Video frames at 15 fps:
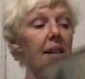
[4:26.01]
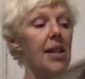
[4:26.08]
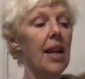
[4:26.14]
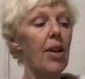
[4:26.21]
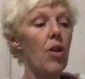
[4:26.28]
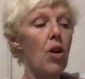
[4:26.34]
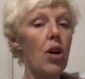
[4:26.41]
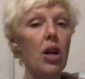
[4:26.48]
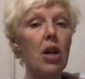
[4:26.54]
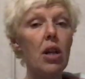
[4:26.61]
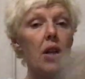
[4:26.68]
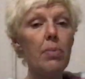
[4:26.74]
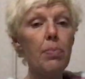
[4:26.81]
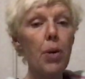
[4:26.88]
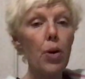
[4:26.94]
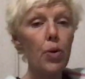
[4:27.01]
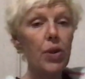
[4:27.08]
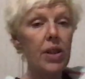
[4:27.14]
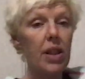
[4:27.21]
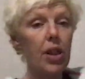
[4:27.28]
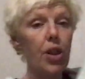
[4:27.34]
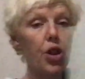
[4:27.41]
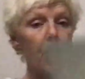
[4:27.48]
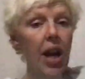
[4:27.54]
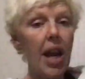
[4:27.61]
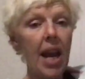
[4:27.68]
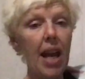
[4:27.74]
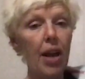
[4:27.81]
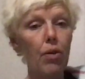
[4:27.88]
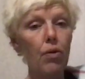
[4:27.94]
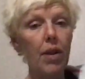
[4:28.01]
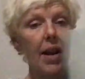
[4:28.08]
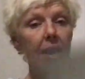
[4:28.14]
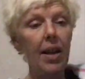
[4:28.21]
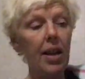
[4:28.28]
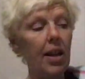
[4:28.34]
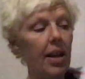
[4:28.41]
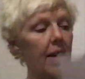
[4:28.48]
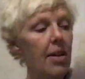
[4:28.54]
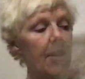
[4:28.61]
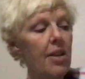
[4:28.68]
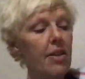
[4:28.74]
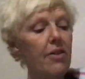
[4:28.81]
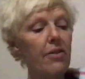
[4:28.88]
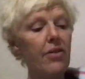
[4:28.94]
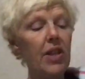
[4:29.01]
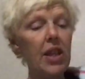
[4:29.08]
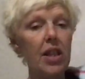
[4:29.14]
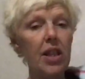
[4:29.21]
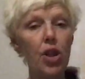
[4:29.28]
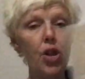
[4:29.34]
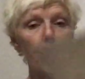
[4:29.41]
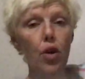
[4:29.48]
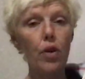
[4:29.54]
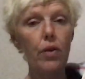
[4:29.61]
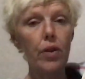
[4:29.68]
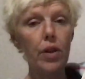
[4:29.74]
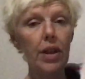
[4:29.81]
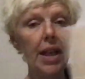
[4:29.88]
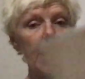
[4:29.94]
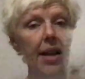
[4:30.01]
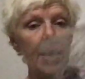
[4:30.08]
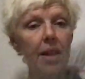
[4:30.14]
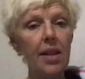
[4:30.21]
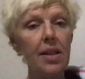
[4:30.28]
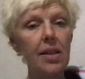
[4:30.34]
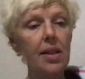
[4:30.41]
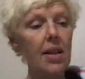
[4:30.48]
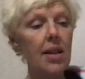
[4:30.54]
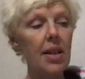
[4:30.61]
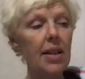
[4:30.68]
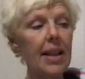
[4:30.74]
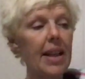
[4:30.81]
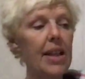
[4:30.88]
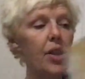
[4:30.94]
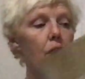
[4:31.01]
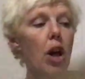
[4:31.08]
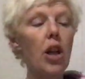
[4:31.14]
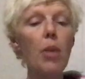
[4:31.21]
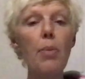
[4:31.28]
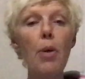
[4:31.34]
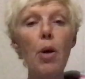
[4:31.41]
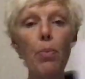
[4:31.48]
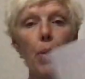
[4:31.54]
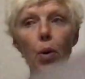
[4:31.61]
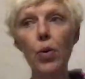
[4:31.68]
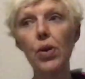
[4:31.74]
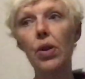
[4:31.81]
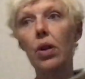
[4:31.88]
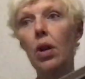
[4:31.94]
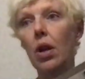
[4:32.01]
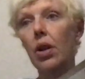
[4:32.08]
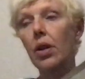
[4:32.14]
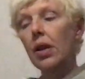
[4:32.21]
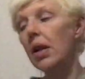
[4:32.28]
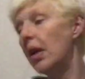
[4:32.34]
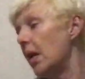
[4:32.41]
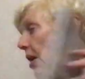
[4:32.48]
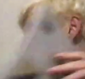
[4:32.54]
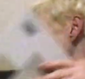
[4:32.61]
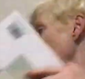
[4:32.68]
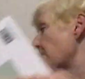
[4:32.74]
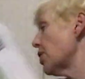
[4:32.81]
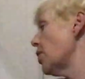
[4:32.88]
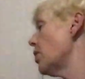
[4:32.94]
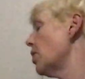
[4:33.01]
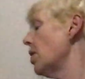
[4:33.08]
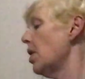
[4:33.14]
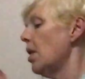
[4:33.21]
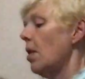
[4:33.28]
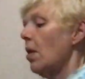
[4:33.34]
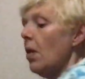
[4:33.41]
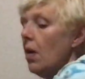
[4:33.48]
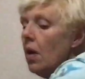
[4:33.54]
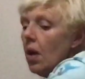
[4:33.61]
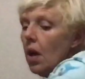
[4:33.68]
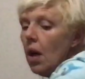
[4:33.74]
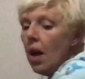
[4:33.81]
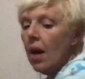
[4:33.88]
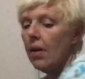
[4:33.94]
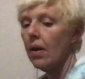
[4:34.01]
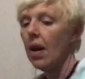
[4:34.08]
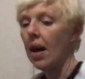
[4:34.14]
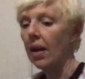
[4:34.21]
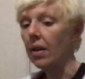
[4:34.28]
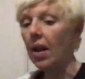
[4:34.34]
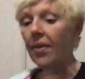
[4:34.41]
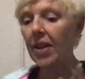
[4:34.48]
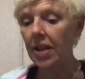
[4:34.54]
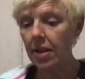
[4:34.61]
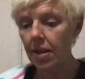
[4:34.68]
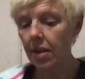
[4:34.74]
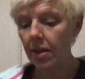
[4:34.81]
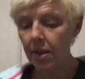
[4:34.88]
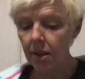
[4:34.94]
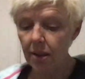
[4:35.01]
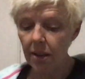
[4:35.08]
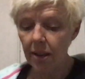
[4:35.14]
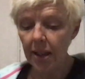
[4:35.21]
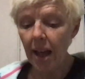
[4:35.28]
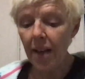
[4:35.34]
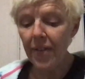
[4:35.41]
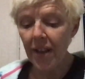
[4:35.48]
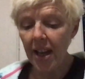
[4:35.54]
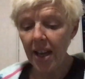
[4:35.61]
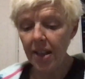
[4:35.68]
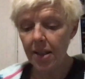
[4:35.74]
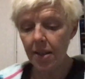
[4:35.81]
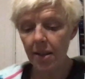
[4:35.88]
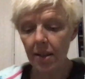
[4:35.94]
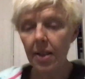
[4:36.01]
like all postage, handwriting, vintage overlays, like it's all about postal art. So I love it. Love it.